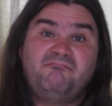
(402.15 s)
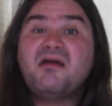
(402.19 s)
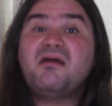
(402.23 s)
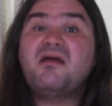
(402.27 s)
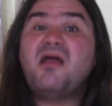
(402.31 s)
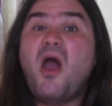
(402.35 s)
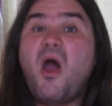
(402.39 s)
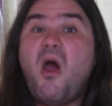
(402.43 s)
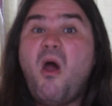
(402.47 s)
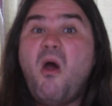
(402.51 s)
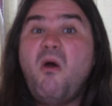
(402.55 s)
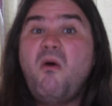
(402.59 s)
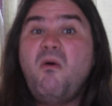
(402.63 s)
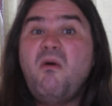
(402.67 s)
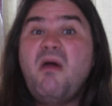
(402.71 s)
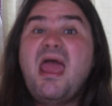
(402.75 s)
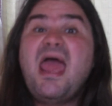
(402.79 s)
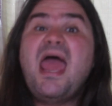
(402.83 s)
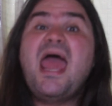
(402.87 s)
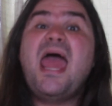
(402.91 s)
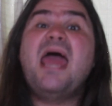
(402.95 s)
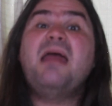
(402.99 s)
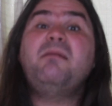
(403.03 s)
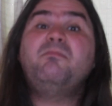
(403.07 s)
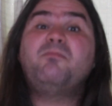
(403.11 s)
Go
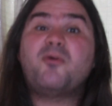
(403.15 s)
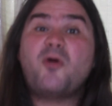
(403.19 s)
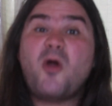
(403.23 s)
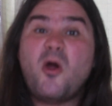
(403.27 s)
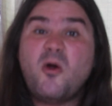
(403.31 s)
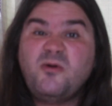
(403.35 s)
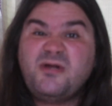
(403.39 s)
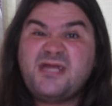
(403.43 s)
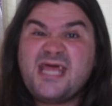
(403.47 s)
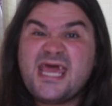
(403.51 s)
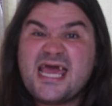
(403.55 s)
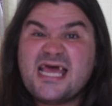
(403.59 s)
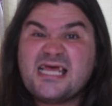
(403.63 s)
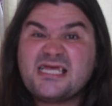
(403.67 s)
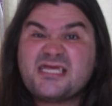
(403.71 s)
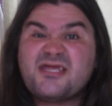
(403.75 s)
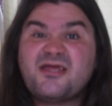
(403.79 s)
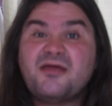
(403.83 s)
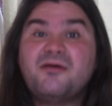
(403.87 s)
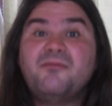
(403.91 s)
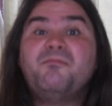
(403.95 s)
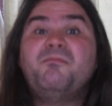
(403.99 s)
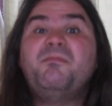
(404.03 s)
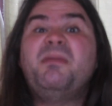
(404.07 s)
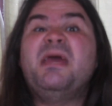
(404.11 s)
and protest
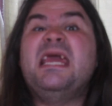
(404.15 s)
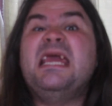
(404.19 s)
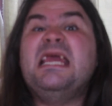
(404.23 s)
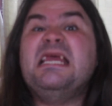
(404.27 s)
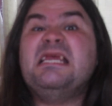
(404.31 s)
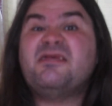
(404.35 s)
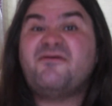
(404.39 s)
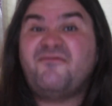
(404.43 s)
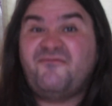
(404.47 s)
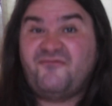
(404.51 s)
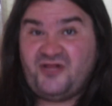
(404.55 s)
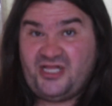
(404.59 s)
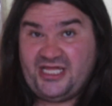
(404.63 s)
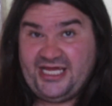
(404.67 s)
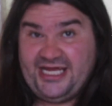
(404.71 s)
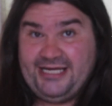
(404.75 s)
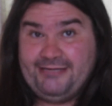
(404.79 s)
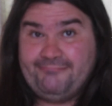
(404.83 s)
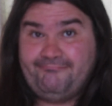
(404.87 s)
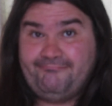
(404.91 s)
peacefully.